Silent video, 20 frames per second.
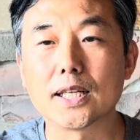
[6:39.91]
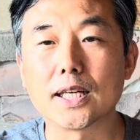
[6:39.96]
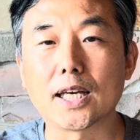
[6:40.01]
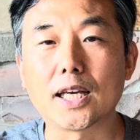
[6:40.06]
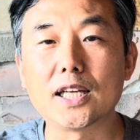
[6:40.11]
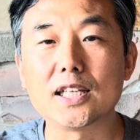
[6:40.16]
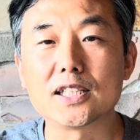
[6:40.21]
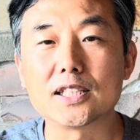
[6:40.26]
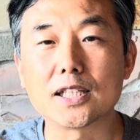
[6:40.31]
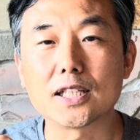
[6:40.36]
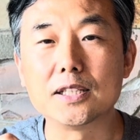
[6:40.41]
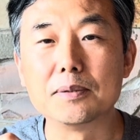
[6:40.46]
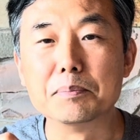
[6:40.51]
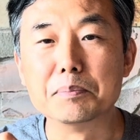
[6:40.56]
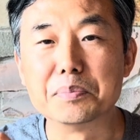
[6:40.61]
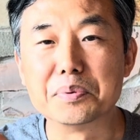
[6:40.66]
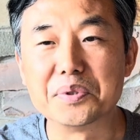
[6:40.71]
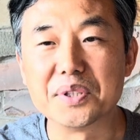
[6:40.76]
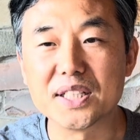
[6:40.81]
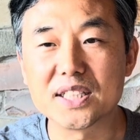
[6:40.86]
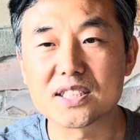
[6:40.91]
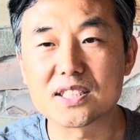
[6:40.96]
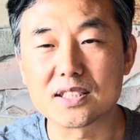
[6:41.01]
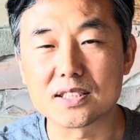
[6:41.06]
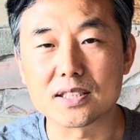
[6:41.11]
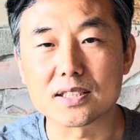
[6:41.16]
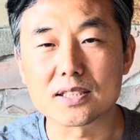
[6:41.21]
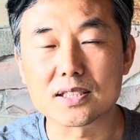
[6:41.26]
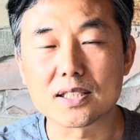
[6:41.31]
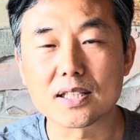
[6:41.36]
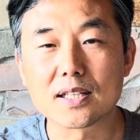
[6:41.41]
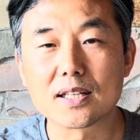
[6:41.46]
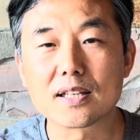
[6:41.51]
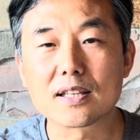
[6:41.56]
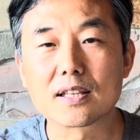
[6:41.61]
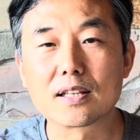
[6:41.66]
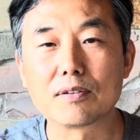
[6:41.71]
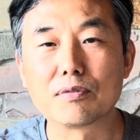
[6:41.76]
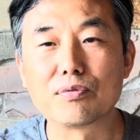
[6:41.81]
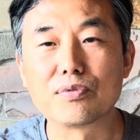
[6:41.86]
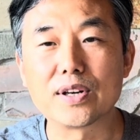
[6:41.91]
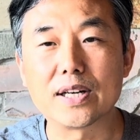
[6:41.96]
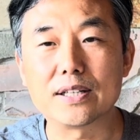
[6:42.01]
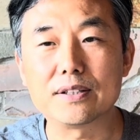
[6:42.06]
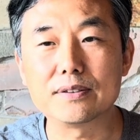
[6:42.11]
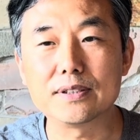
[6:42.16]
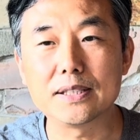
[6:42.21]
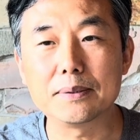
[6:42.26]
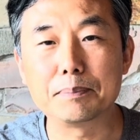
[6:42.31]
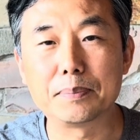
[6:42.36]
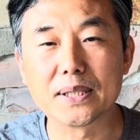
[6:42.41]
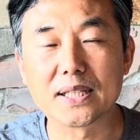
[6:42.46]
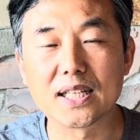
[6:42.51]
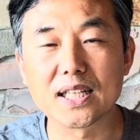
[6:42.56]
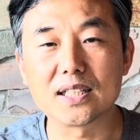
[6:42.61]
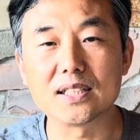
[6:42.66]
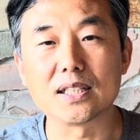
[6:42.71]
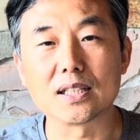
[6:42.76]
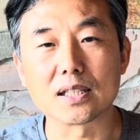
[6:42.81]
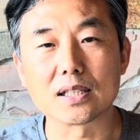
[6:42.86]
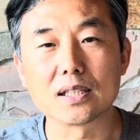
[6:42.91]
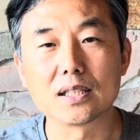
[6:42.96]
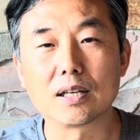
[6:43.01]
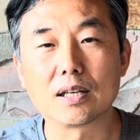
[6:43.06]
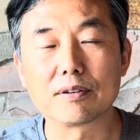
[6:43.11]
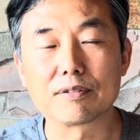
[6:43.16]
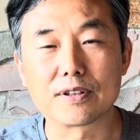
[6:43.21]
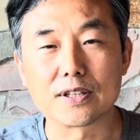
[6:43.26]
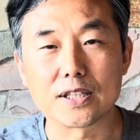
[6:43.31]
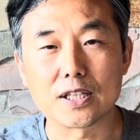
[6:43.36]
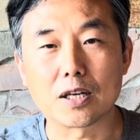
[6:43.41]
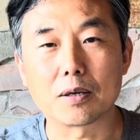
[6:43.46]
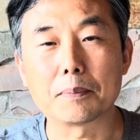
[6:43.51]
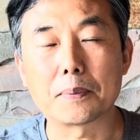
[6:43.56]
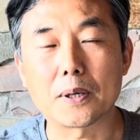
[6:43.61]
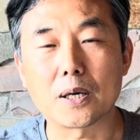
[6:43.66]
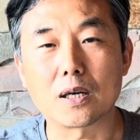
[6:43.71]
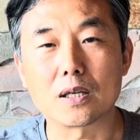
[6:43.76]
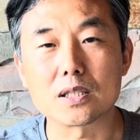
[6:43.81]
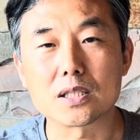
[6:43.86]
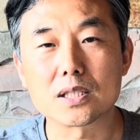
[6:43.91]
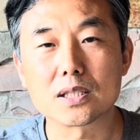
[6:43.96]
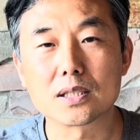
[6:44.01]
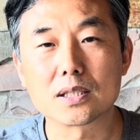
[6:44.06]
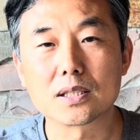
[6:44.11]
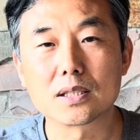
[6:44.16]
it embraces the very beginning of the yang part.